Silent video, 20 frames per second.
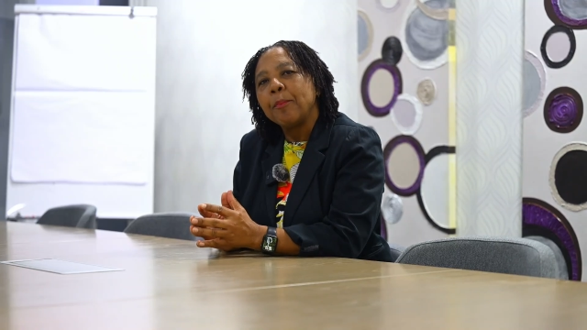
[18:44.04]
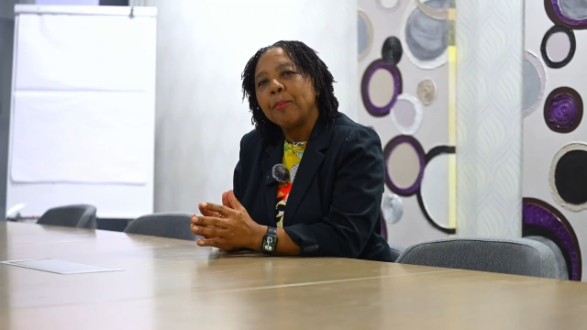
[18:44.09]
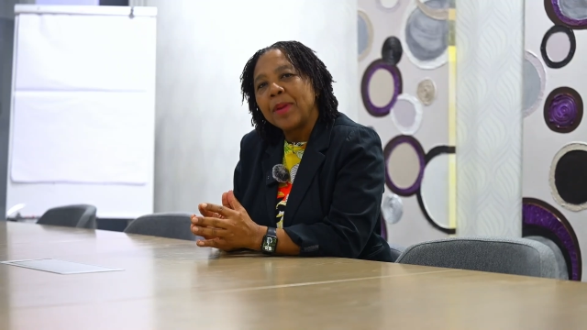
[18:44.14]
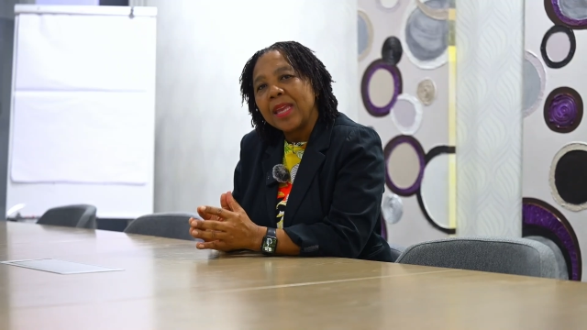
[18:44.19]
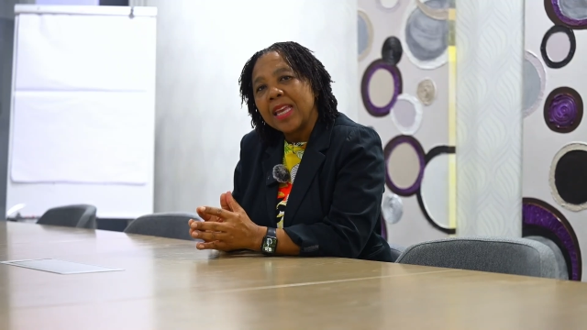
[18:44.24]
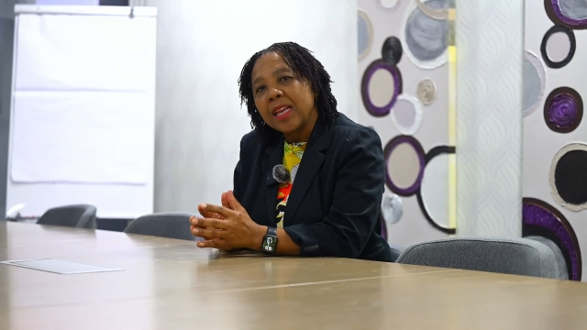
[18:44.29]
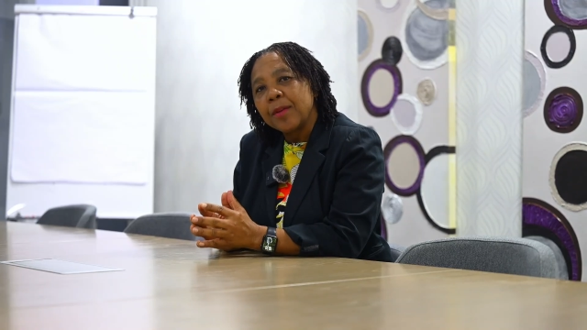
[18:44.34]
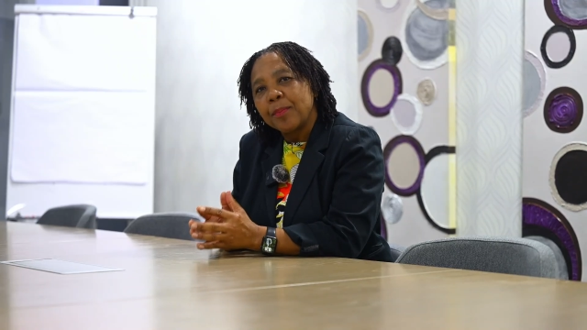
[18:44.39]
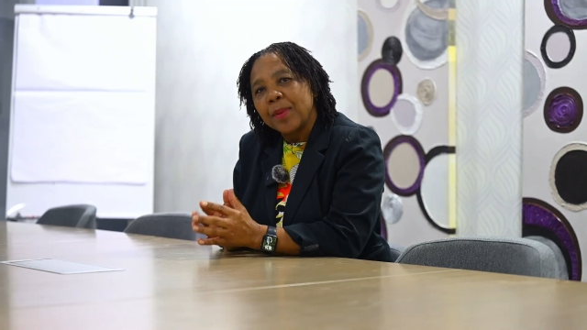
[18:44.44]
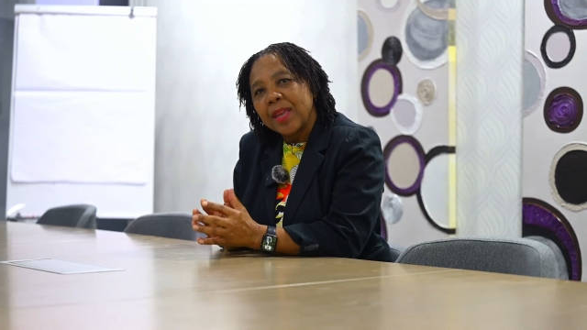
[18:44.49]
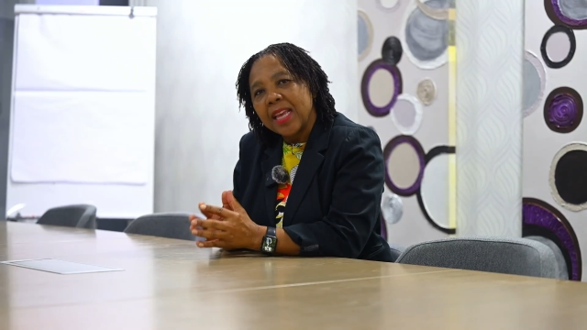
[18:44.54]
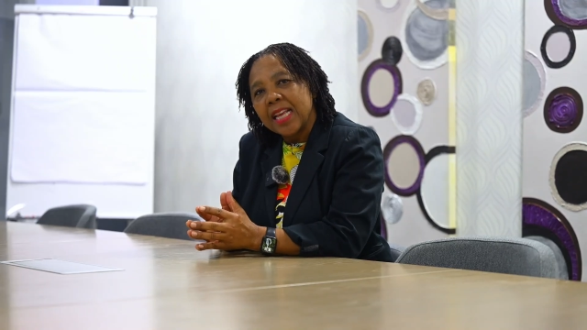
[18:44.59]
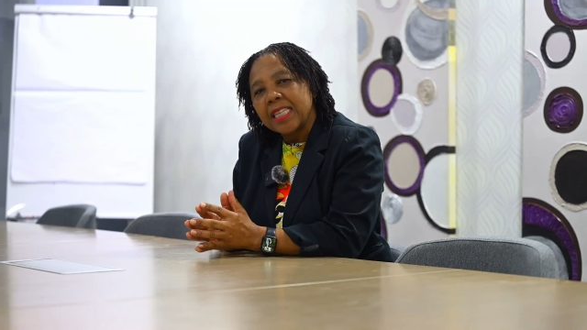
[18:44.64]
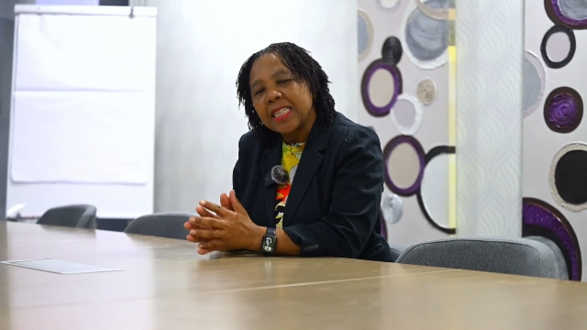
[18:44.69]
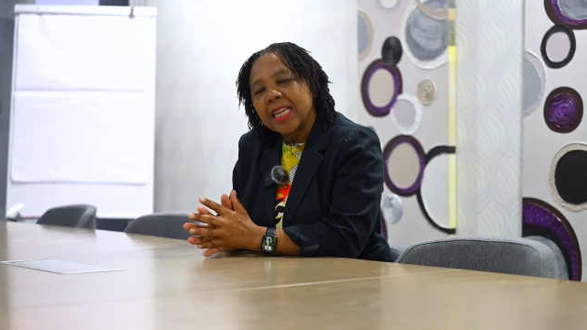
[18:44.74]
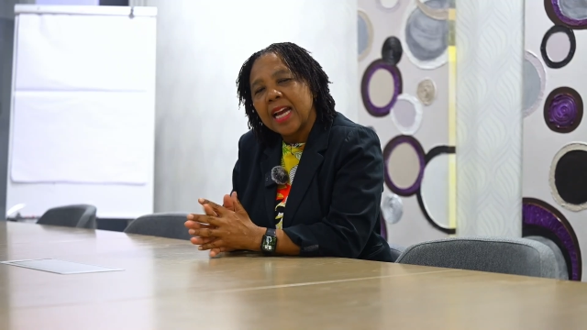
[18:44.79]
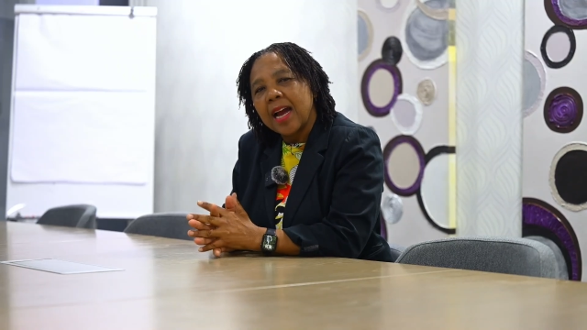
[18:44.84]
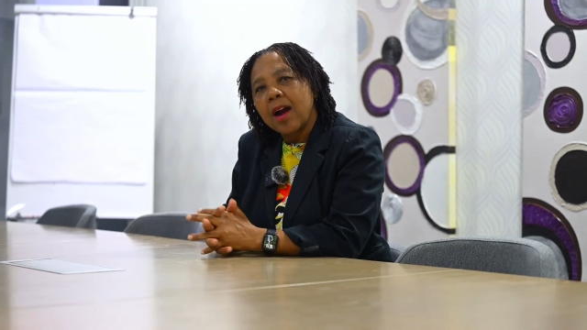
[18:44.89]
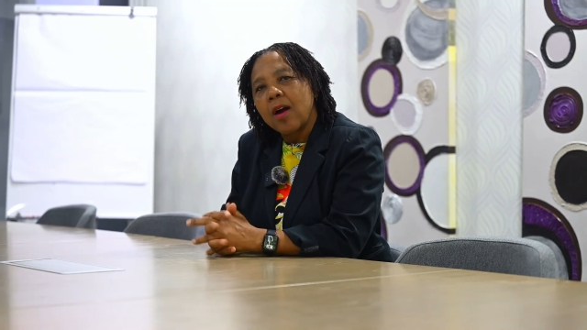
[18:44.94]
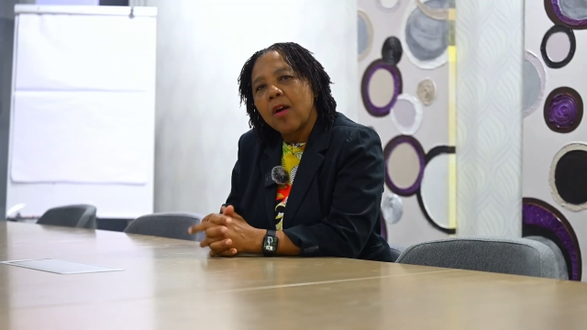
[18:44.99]
big
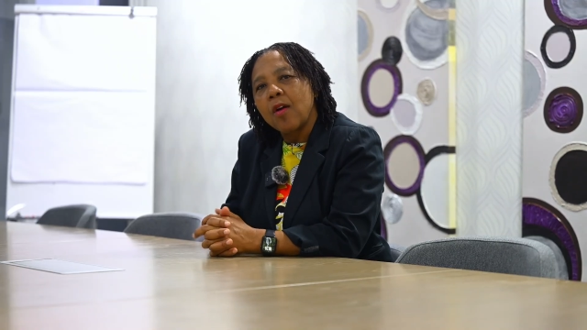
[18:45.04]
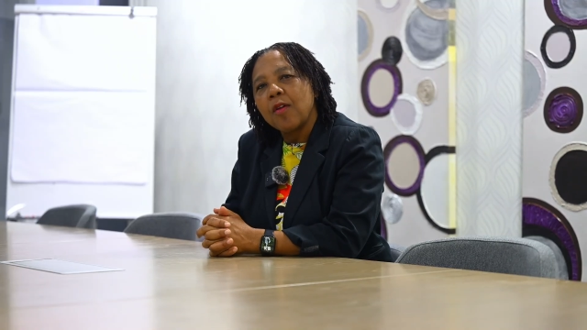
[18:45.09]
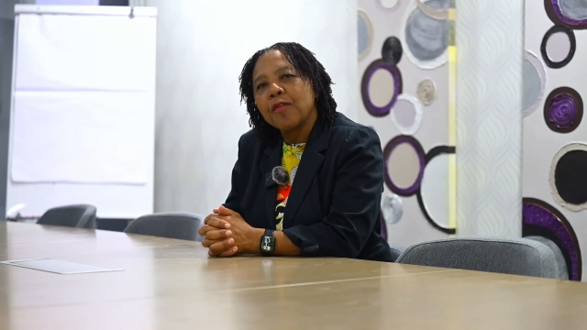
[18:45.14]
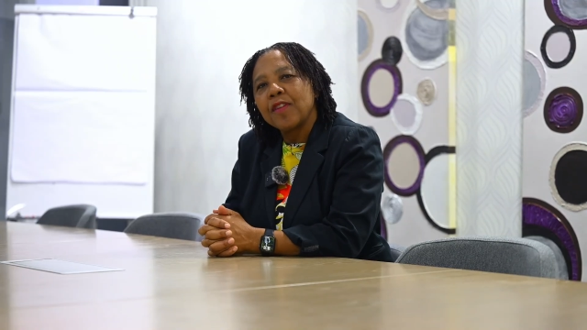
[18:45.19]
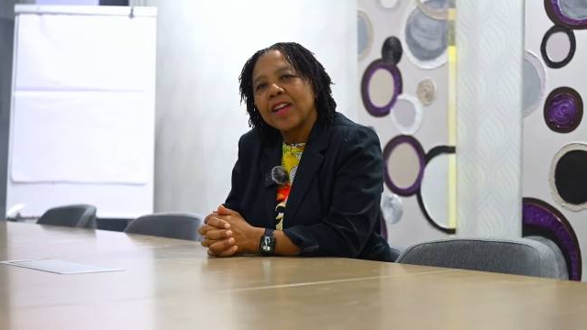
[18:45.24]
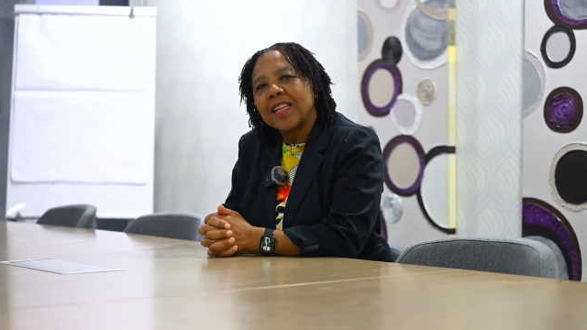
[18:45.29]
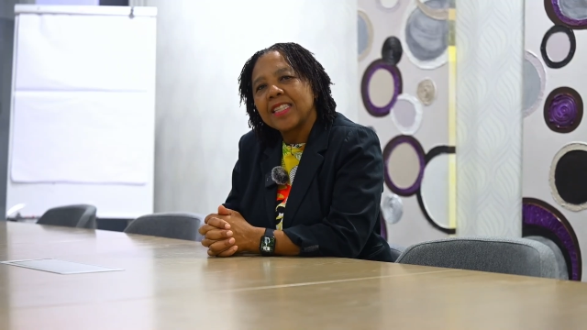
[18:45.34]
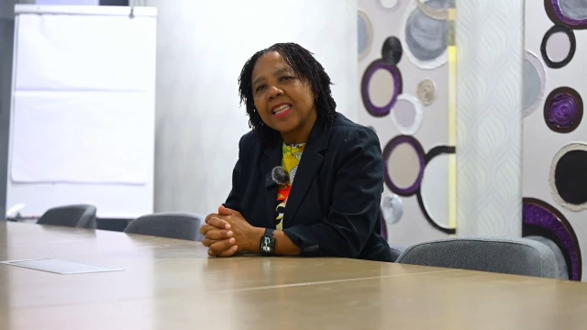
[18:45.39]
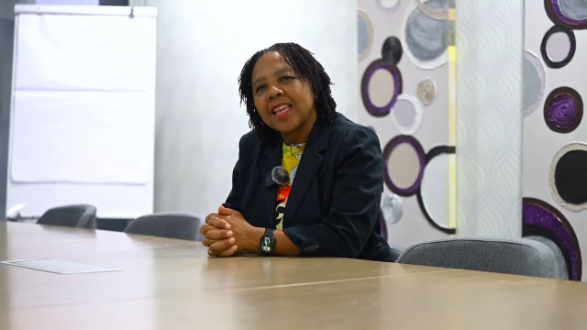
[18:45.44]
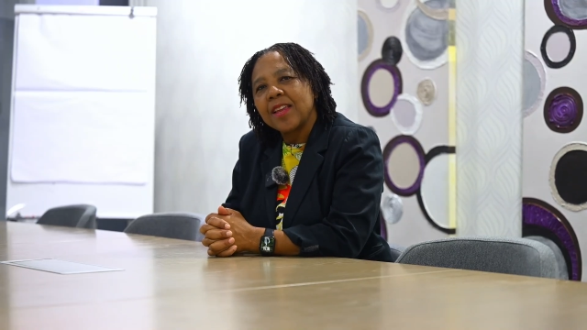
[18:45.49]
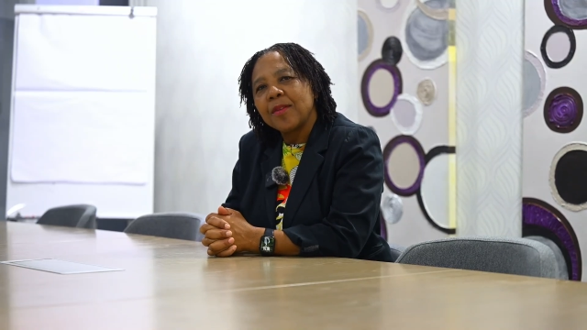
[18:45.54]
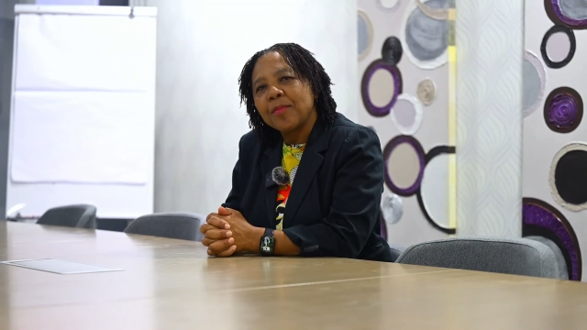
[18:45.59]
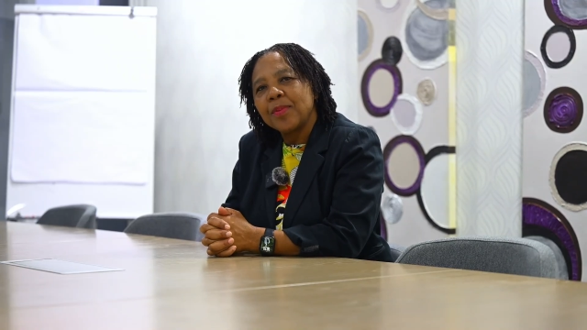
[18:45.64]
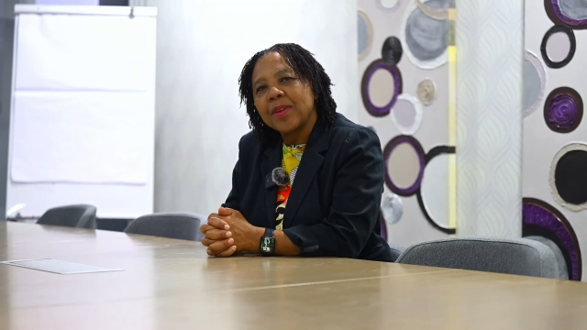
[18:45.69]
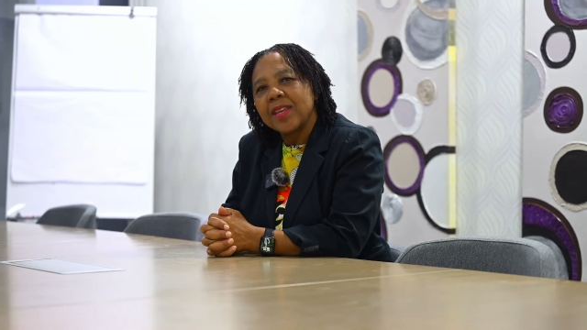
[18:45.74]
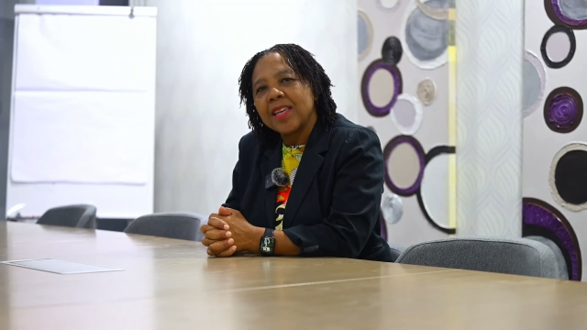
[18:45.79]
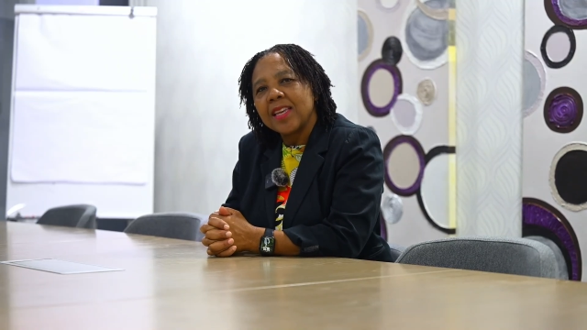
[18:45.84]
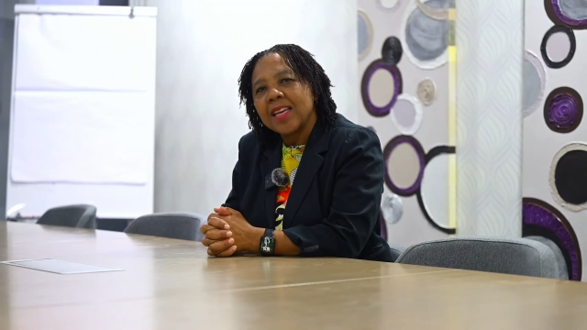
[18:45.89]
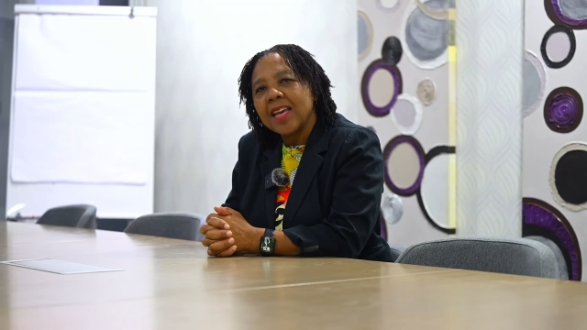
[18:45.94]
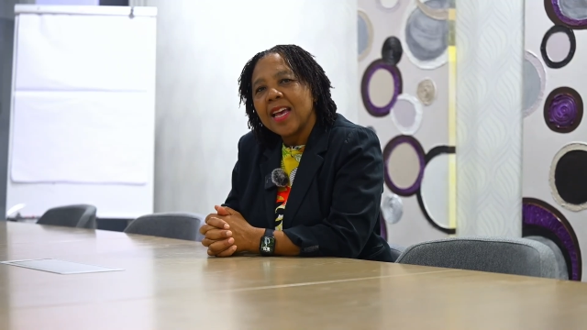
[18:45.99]
picture of
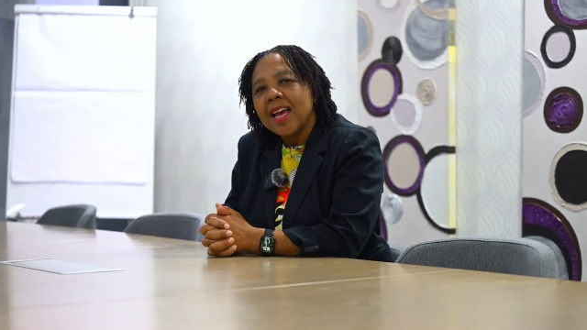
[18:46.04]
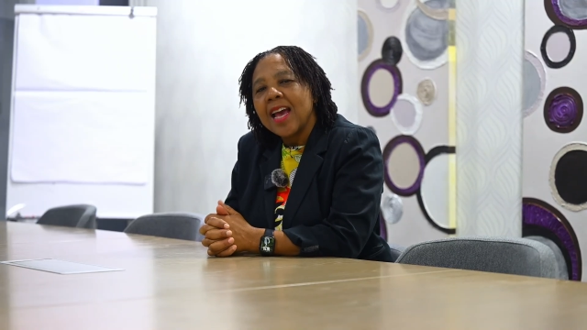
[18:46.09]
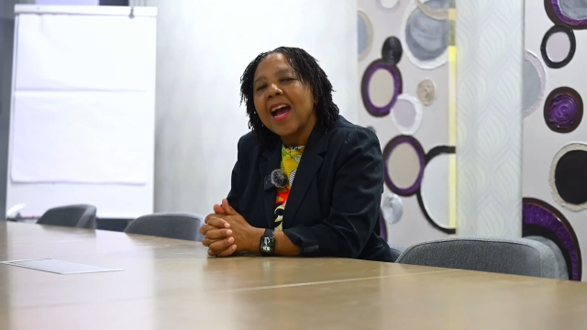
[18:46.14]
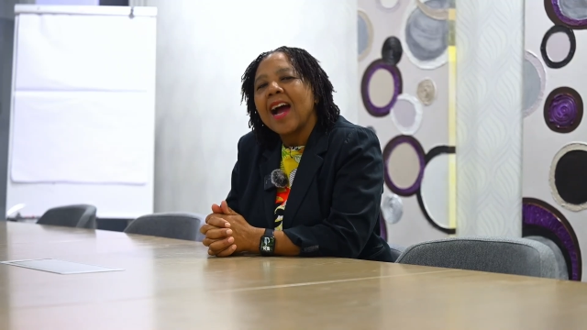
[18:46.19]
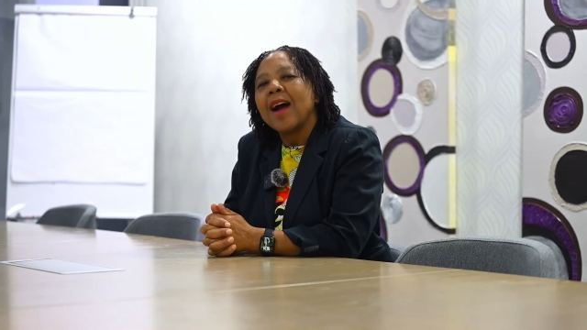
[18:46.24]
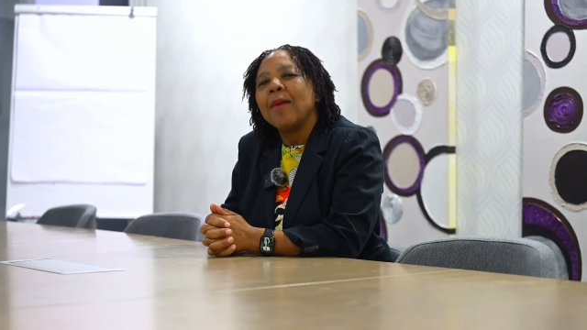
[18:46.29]
SAP?